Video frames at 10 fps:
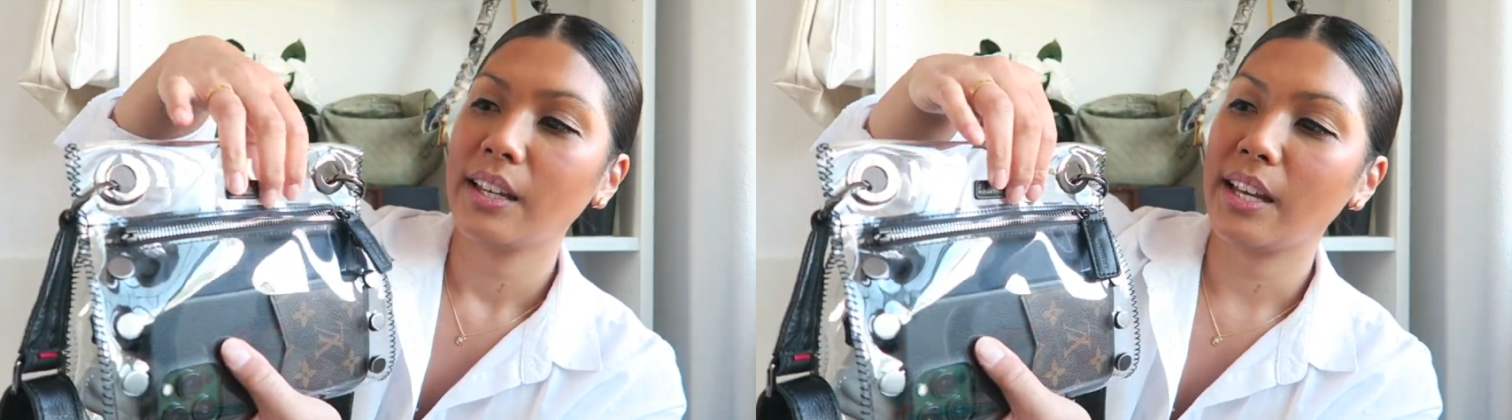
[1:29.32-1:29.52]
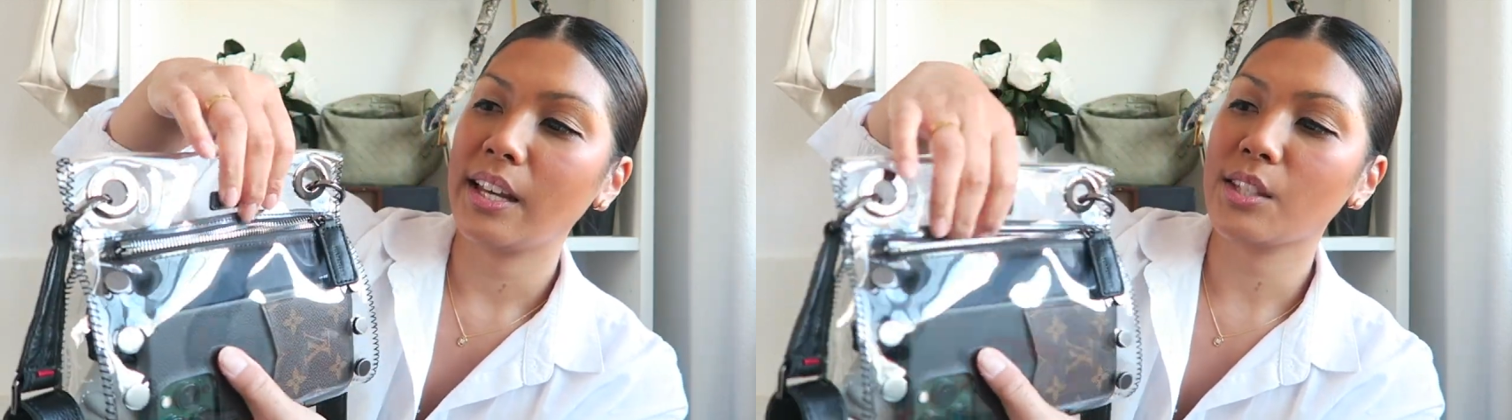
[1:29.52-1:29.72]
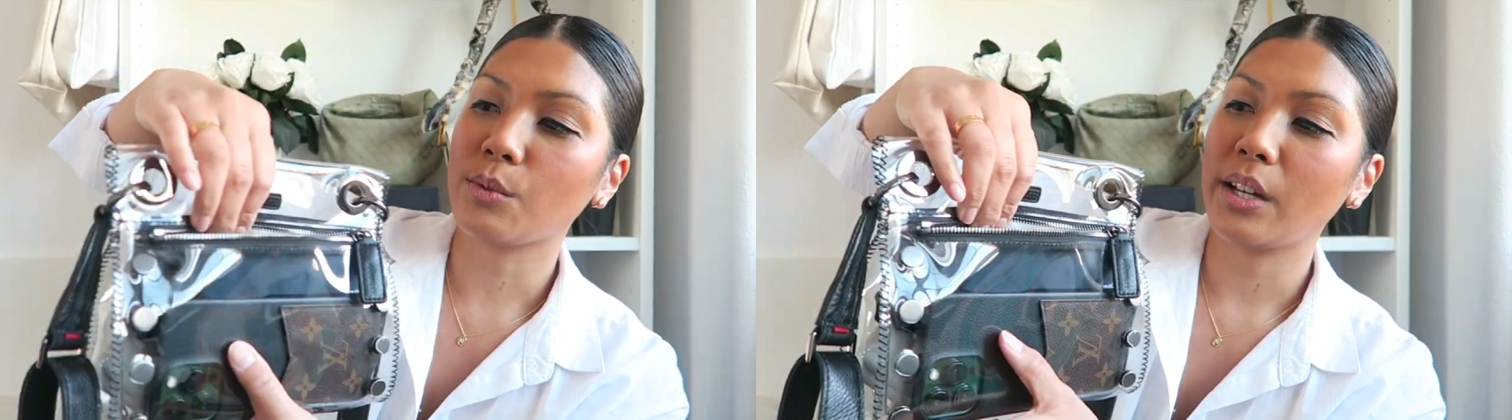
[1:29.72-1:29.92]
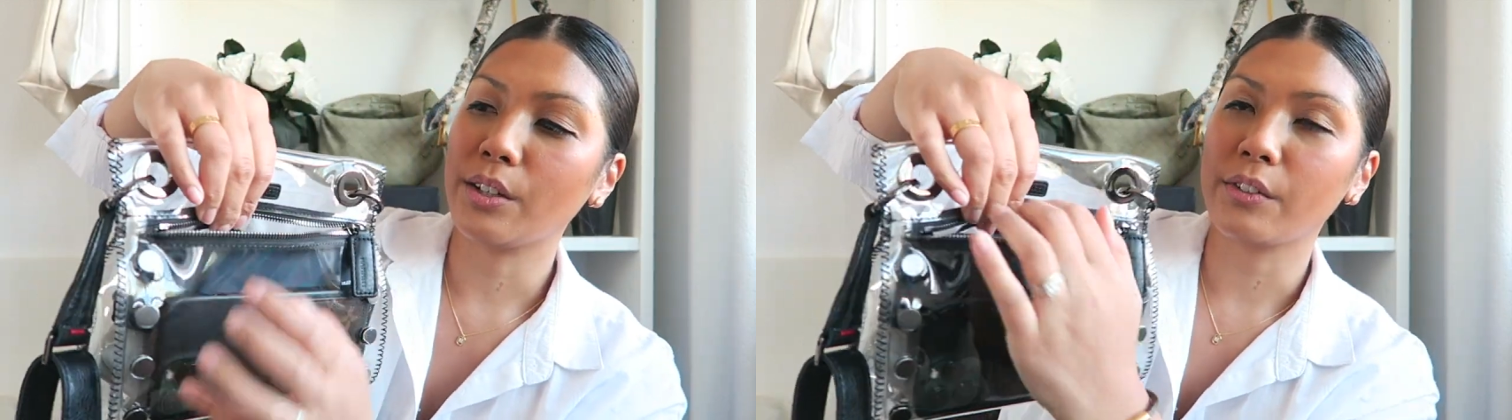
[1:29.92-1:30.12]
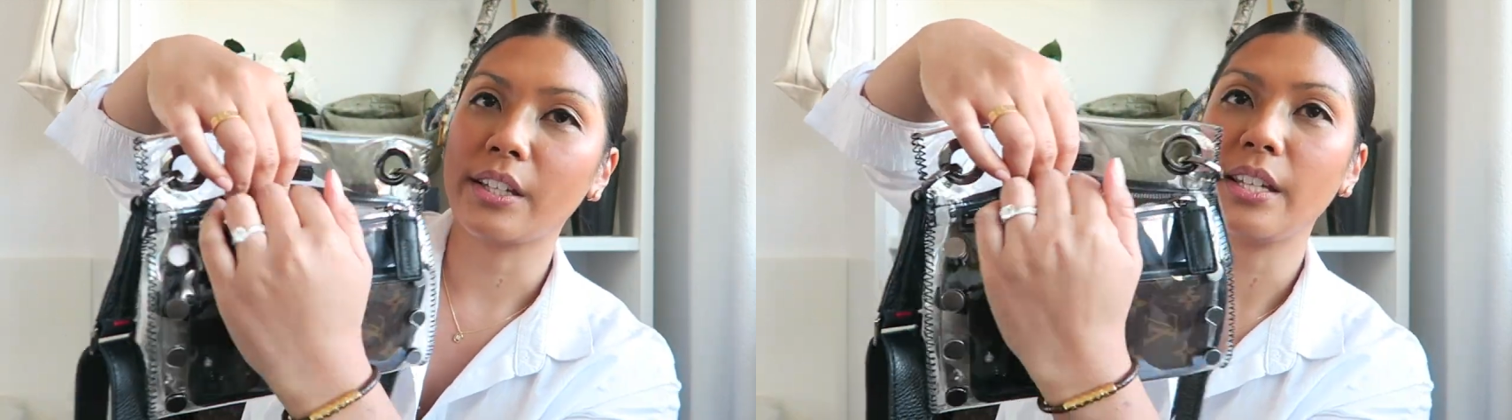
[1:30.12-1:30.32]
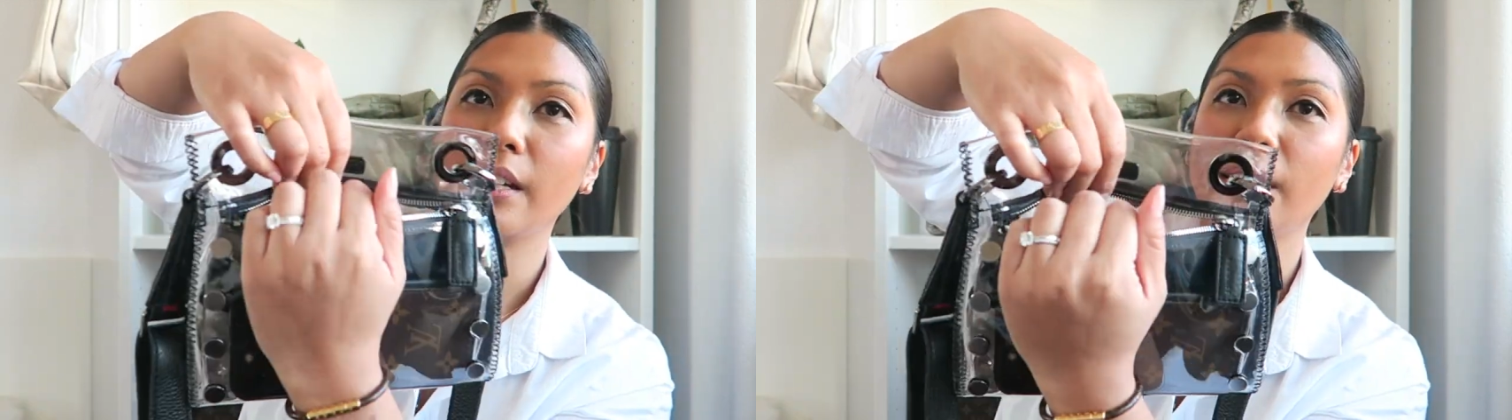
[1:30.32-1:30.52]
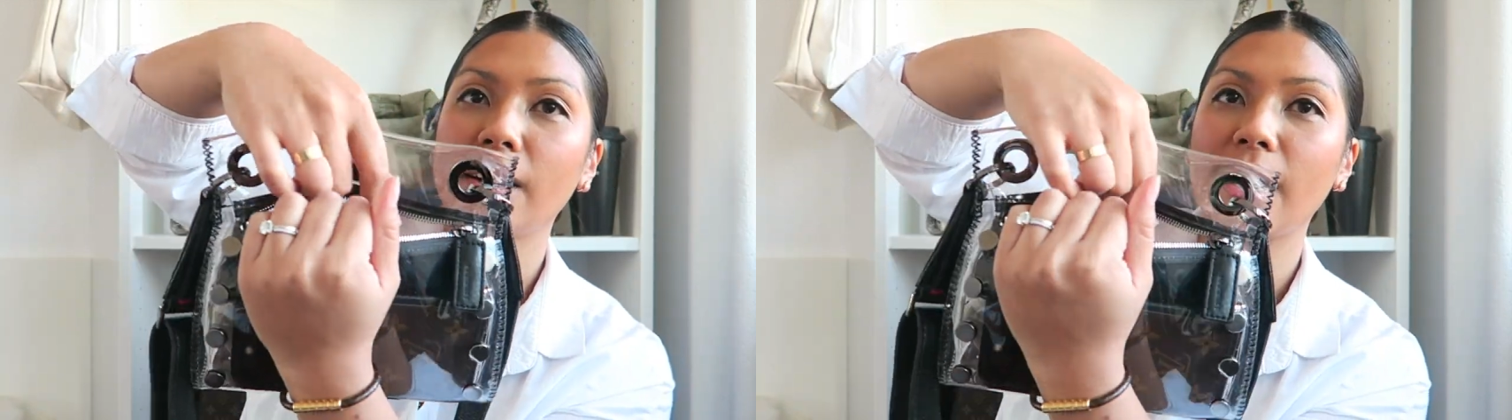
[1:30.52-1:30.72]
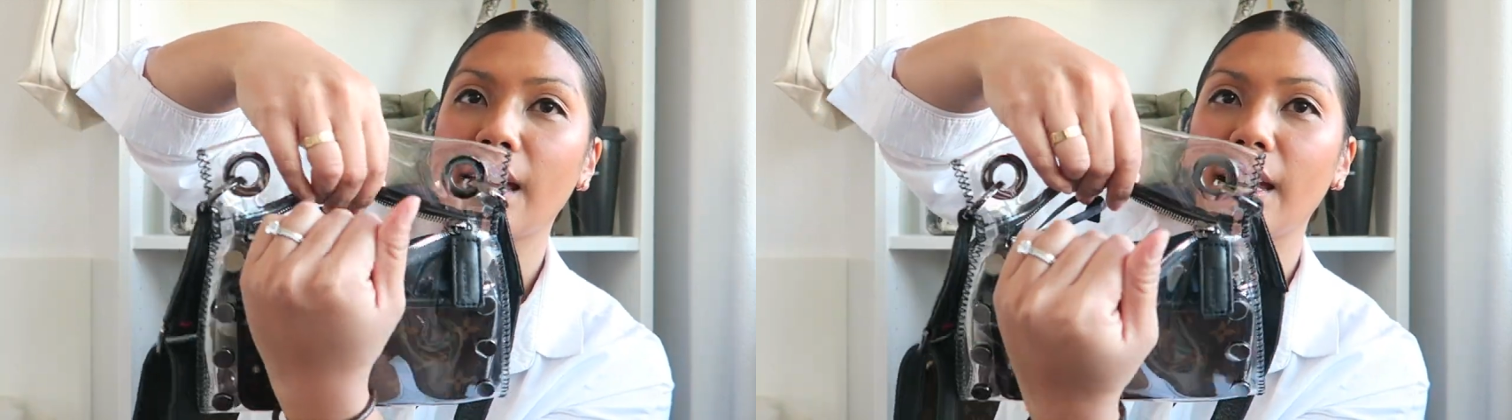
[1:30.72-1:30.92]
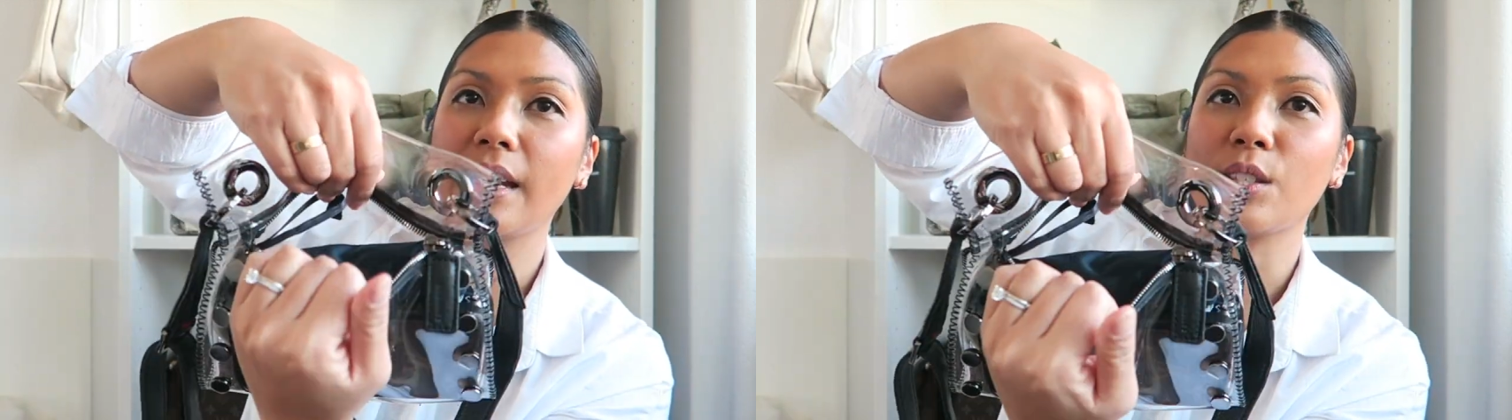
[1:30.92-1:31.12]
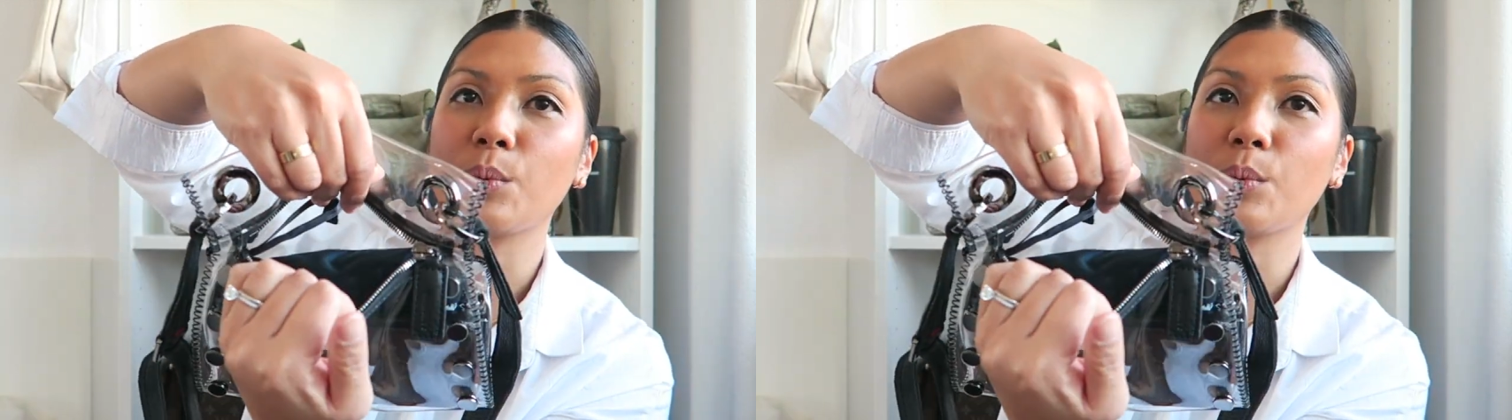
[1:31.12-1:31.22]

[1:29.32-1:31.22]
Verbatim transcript: is right over here and it's